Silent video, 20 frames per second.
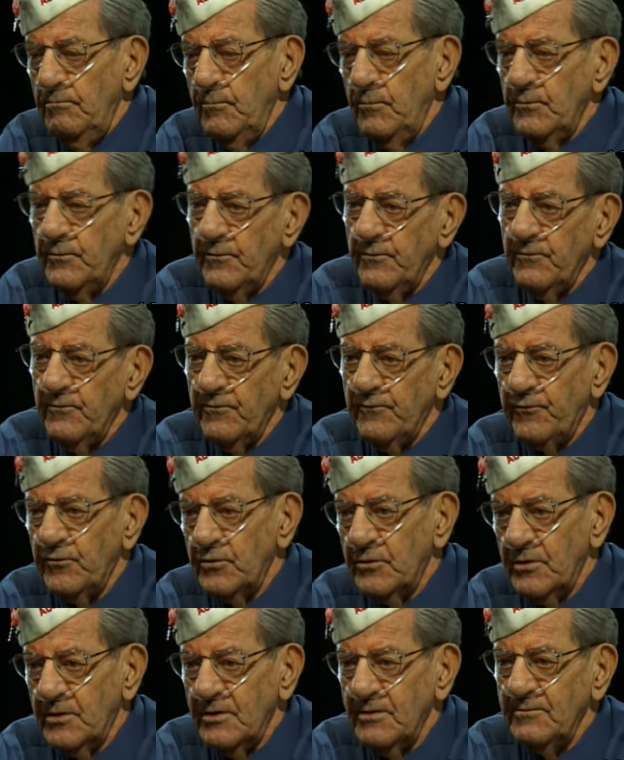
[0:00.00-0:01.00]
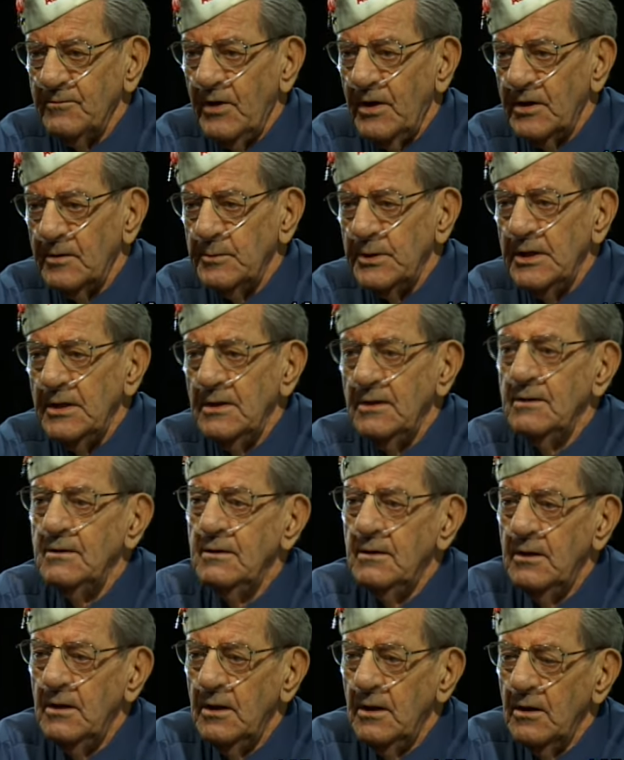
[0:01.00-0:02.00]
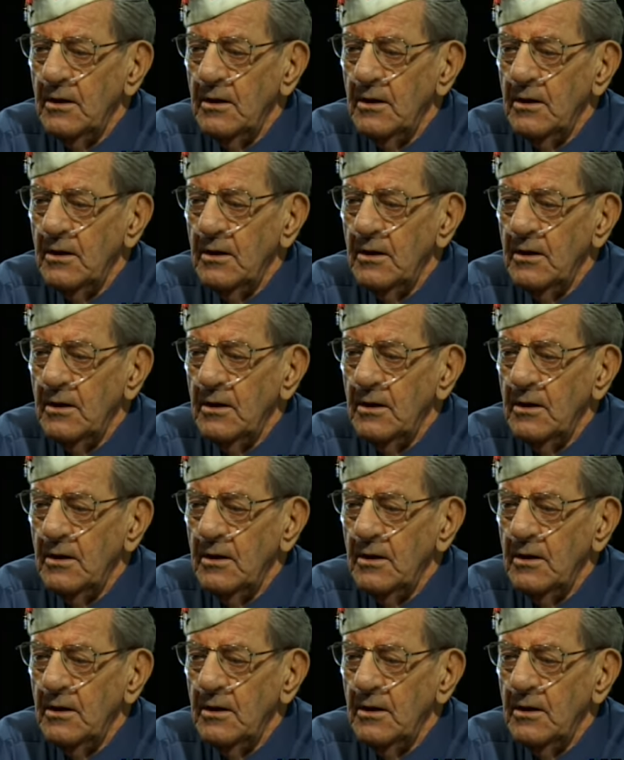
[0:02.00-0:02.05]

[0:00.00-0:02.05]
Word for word: for uh, Army? Right. We were